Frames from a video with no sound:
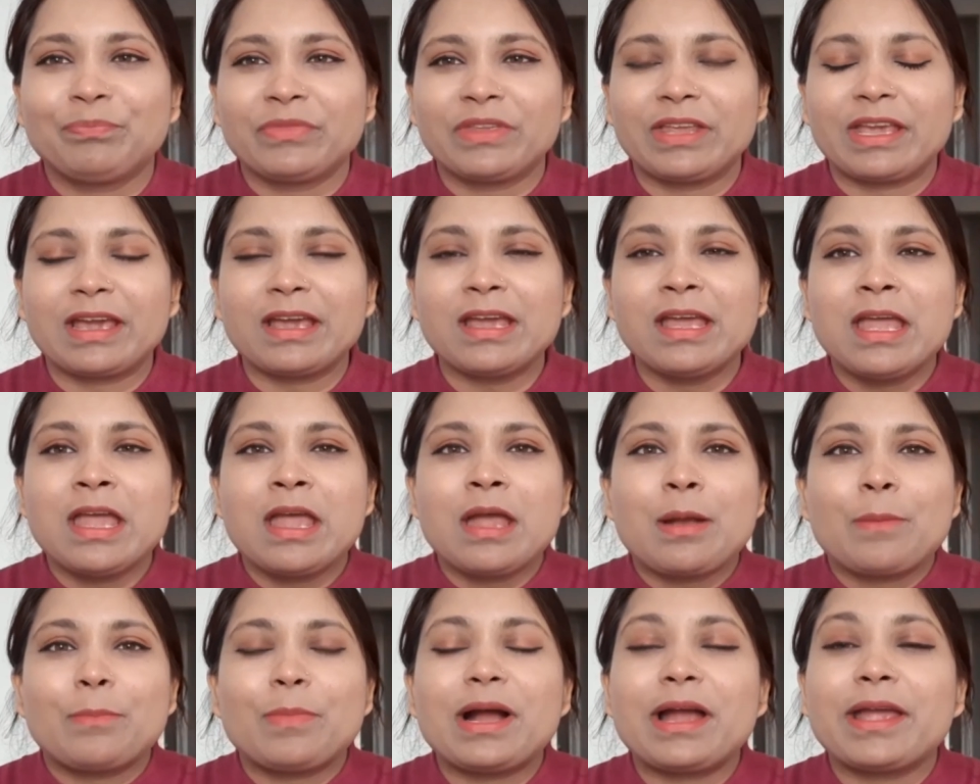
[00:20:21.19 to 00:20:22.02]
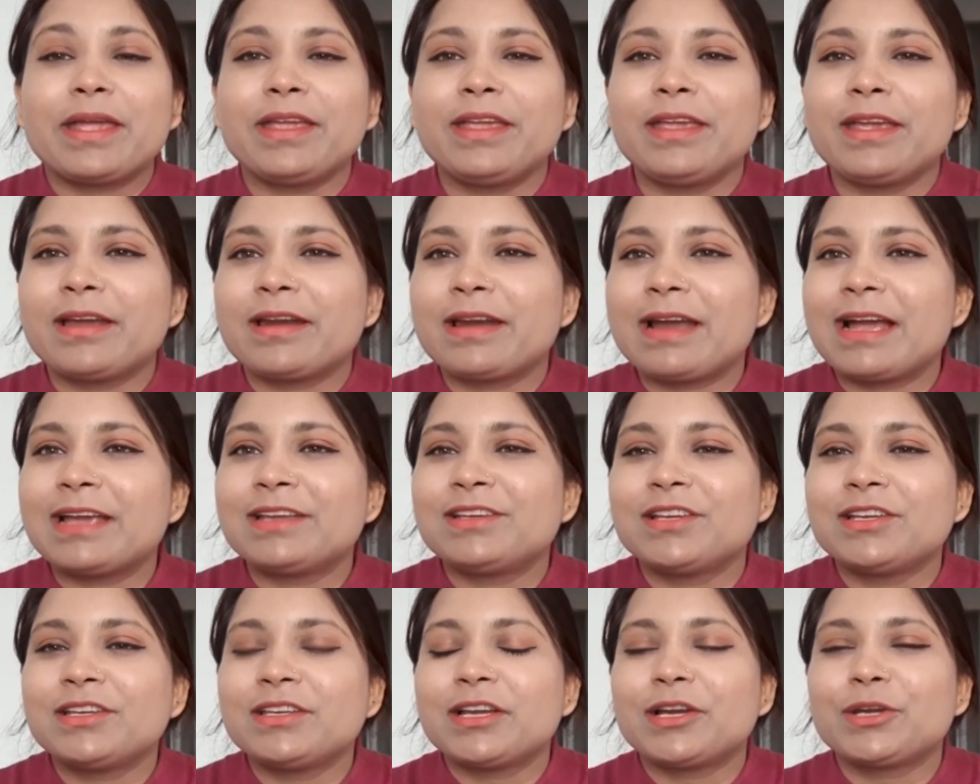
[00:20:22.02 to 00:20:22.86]
Yeah, but here I
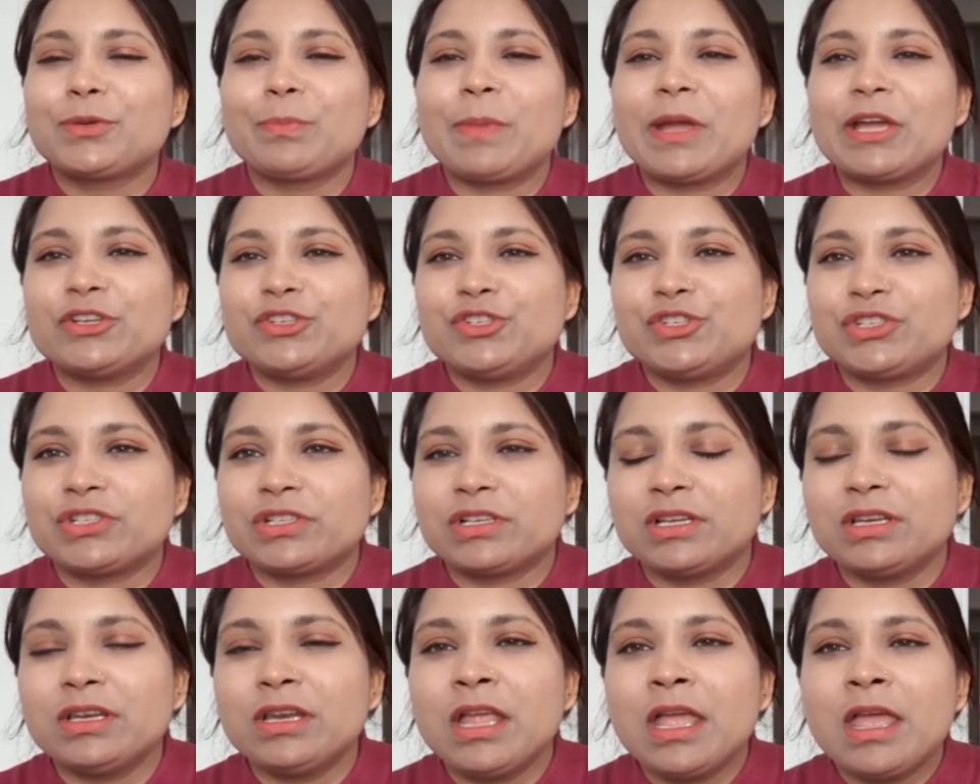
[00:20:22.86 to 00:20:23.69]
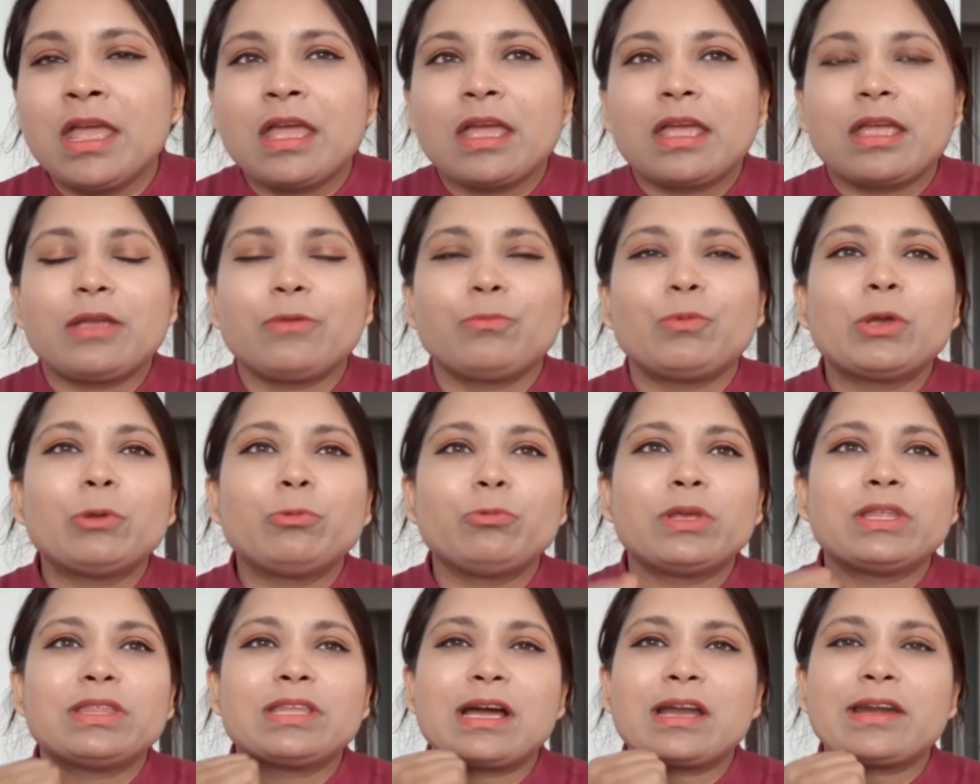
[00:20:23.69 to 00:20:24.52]
did not mention, even
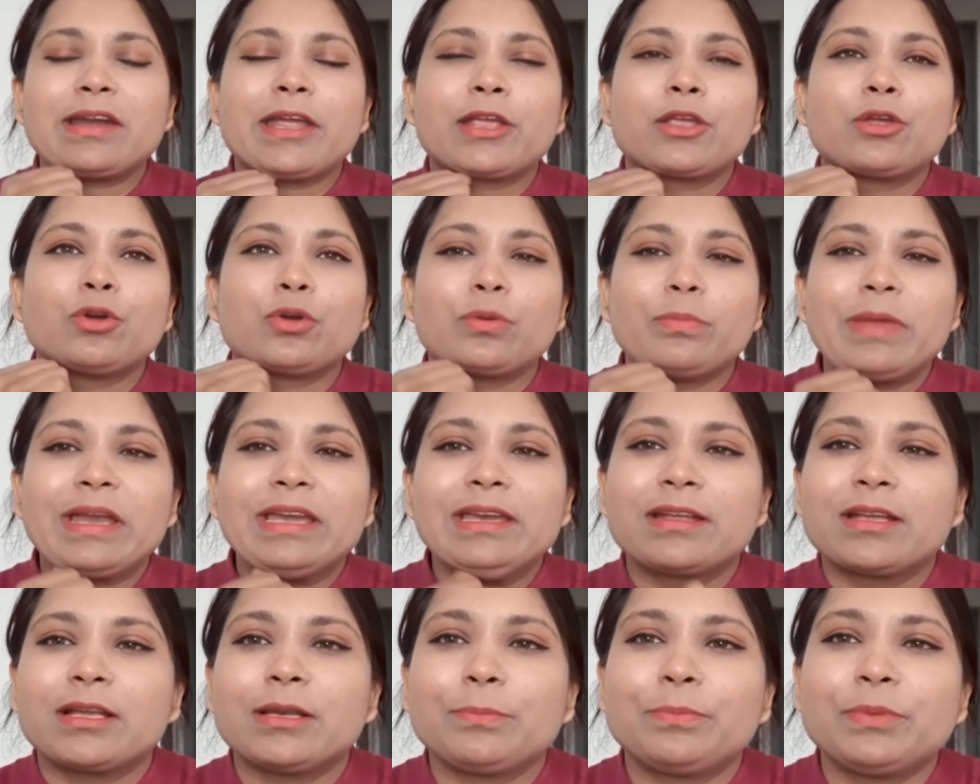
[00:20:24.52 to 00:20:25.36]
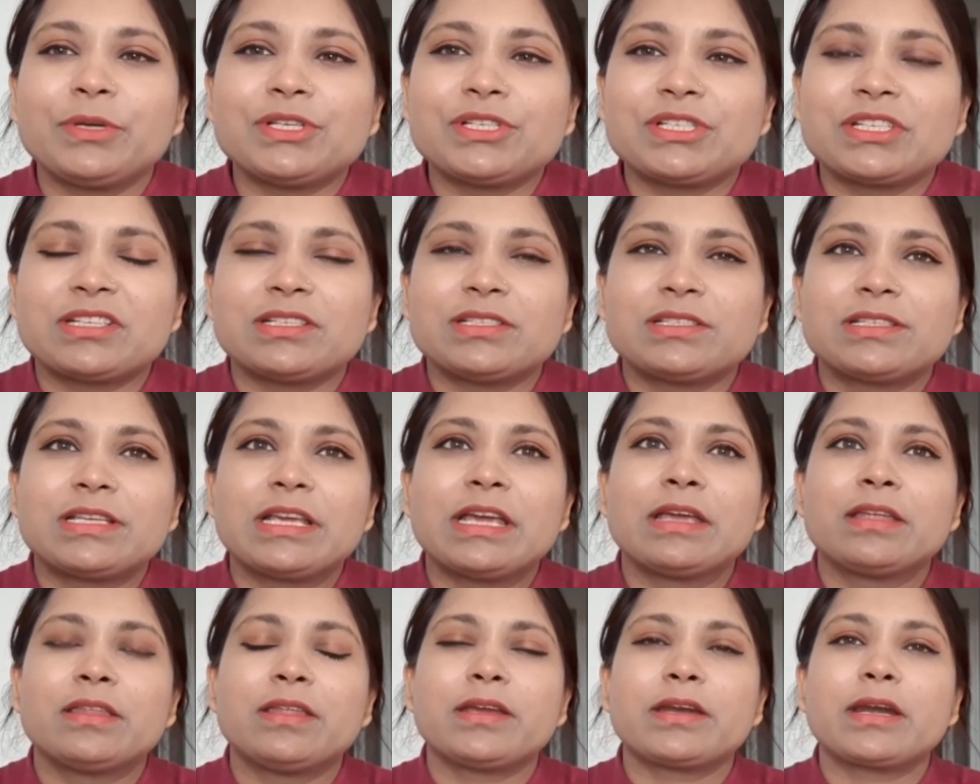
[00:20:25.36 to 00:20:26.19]
with our acute medical patients,
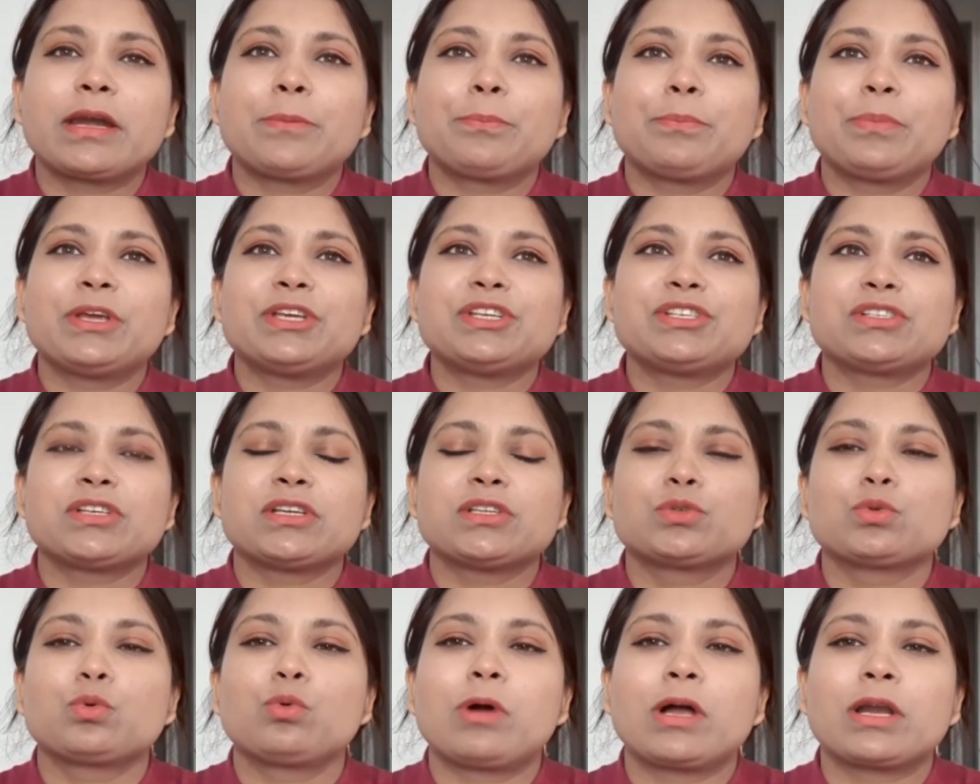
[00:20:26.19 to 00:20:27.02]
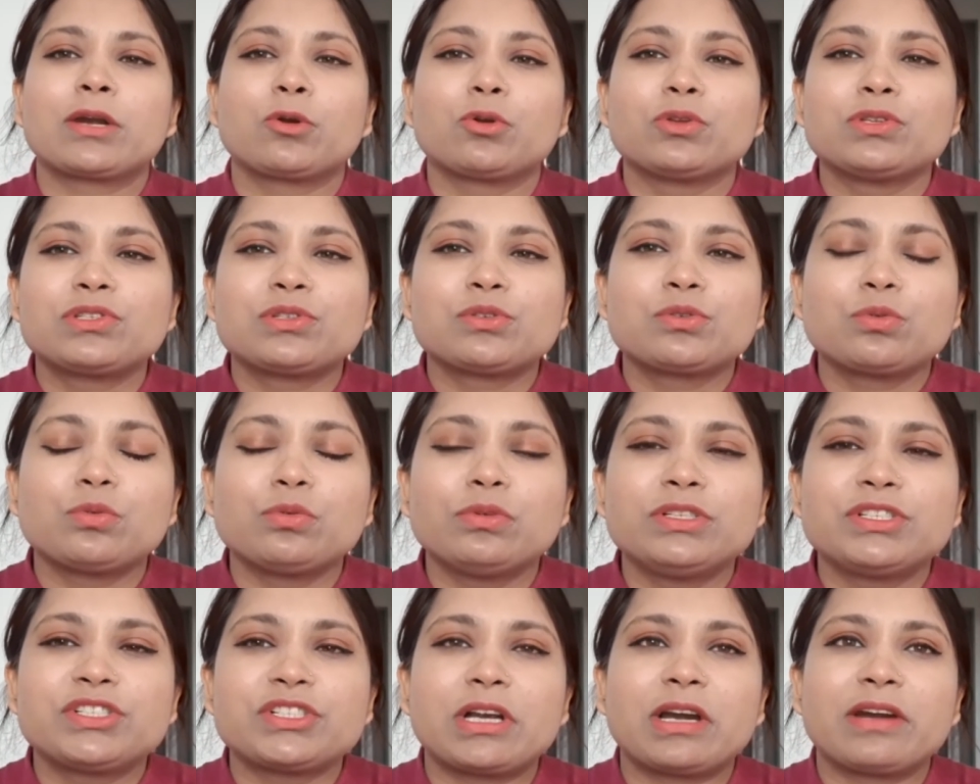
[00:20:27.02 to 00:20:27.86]
there are patients who are on
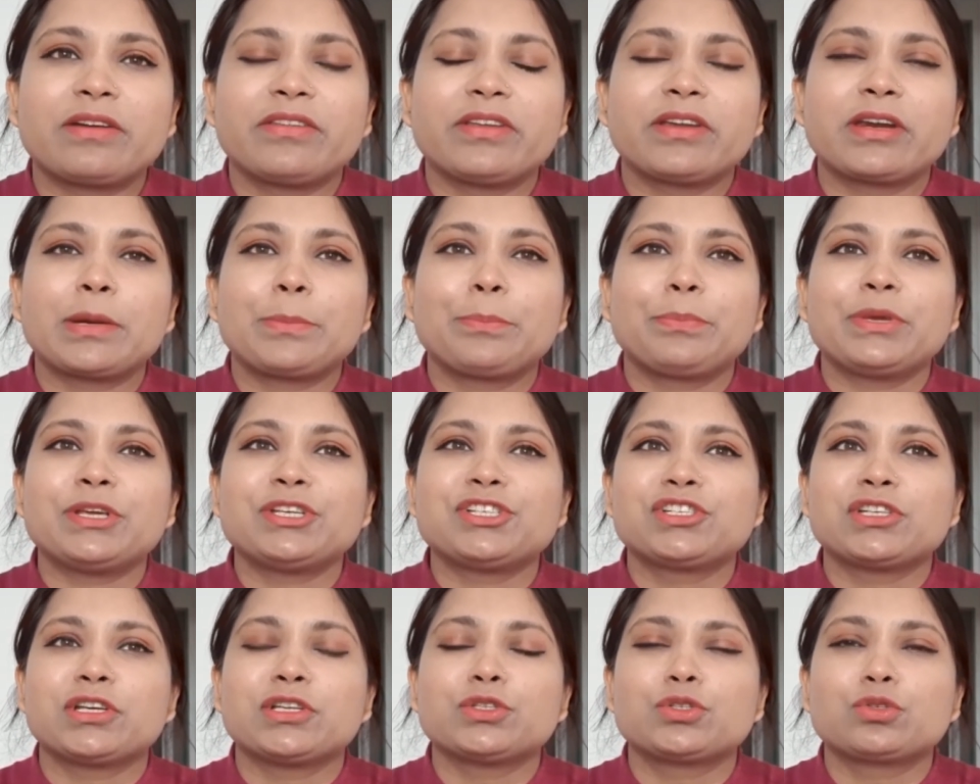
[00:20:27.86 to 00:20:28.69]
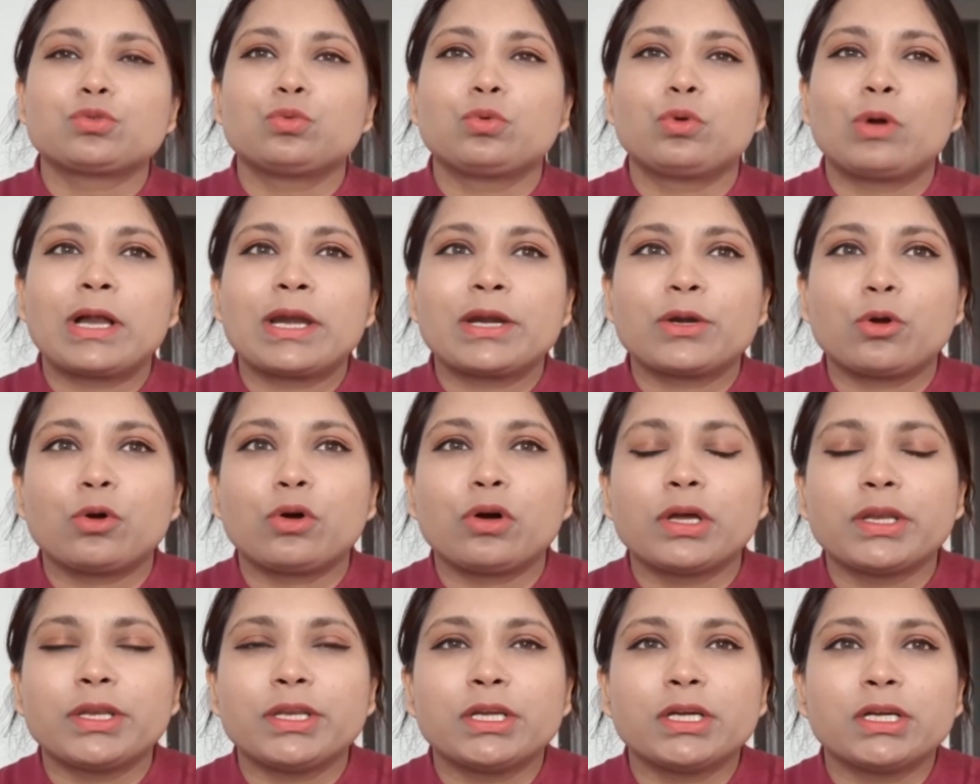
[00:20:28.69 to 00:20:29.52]
stool chart, there are patients who are
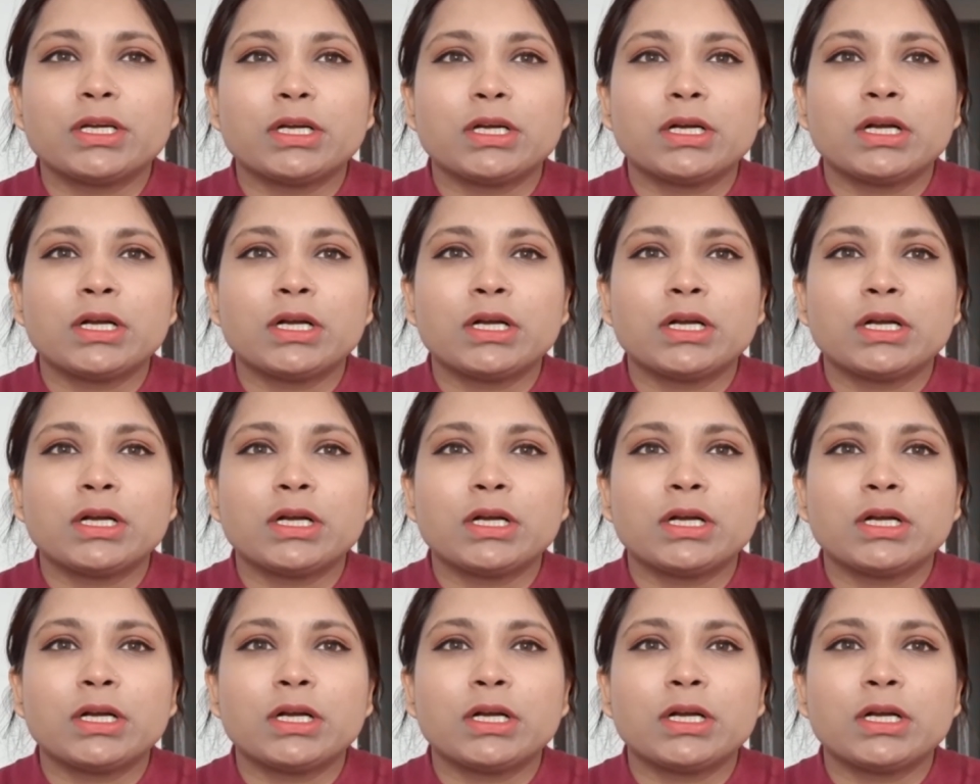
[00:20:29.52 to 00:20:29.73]
on